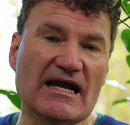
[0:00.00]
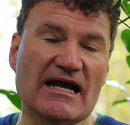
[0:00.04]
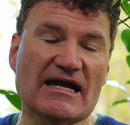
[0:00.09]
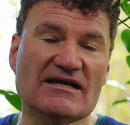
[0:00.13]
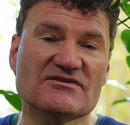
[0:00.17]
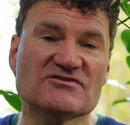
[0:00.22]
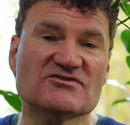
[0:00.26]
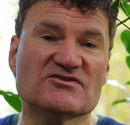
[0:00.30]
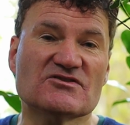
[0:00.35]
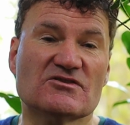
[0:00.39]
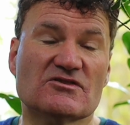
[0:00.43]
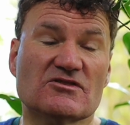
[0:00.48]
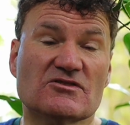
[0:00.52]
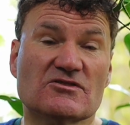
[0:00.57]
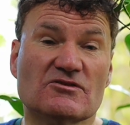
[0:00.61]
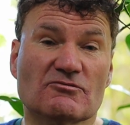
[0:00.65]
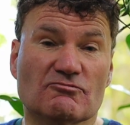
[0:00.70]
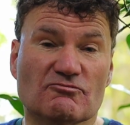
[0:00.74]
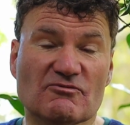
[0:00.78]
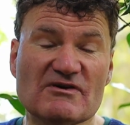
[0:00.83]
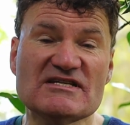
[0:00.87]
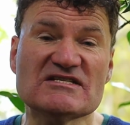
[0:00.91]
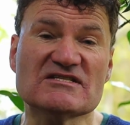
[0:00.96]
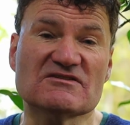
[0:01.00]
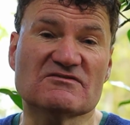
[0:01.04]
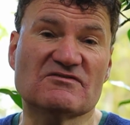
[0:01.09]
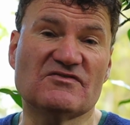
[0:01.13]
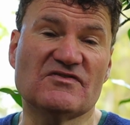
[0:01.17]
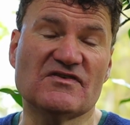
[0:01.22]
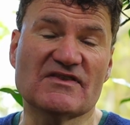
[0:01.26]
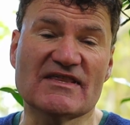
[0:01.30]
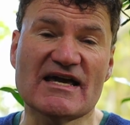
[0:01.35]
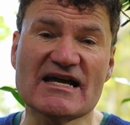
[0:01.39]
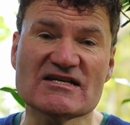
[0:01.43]
And the reason
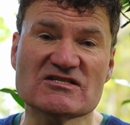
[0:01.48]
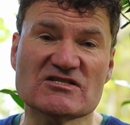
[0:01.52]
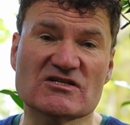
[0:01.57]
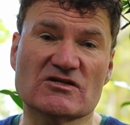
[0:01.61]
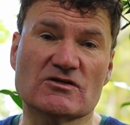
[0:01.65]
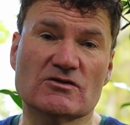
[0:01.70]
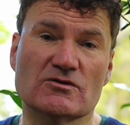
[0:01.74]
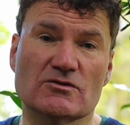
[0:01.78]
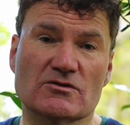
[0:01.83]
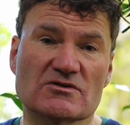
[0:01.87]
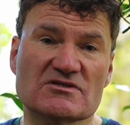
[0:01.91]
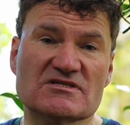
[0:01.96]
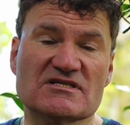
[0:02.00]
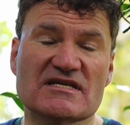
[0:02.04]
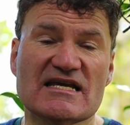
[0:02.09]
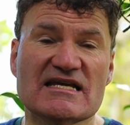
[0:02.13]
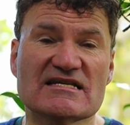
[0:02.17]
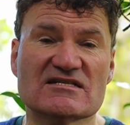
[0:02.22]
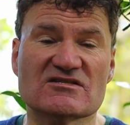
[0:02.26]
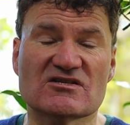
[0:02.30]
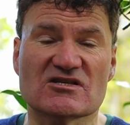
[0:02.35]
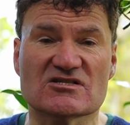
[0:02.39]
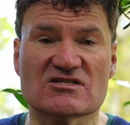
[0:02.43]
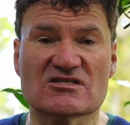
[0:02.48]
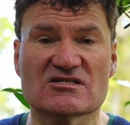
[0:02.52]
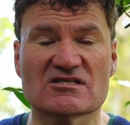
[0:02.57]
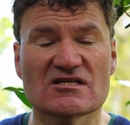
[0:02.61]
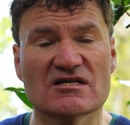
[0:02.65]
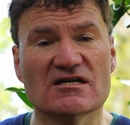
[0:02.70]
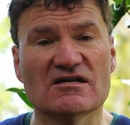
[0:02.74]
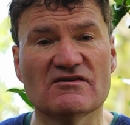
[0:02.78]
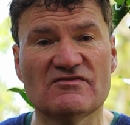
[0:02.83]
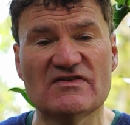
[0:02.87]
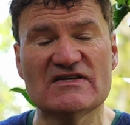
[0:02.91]
for that, of course, is the
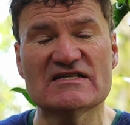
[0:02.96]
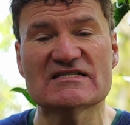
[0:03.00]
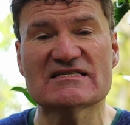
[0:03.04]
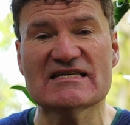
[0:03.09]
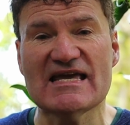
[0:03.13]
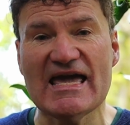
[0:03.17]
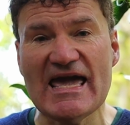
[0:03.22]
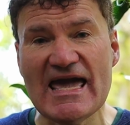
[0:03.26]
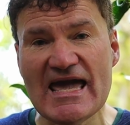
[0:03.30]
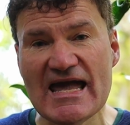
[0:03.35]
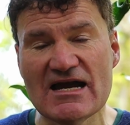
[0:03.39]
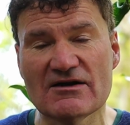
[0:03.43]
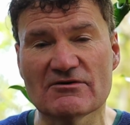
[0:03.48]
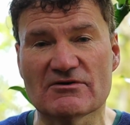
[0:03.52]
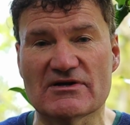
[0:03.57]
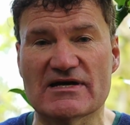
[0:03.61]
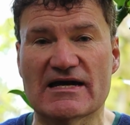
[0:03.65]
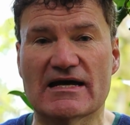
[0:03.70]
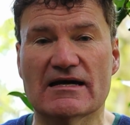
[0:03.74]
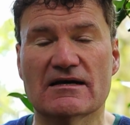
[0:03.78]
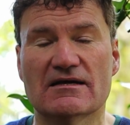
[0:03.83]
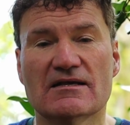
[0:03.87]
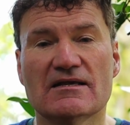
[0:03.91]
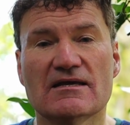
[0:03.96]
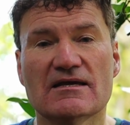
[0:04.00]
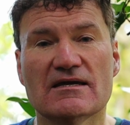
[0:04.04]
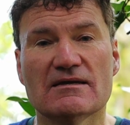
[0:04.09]
surface area.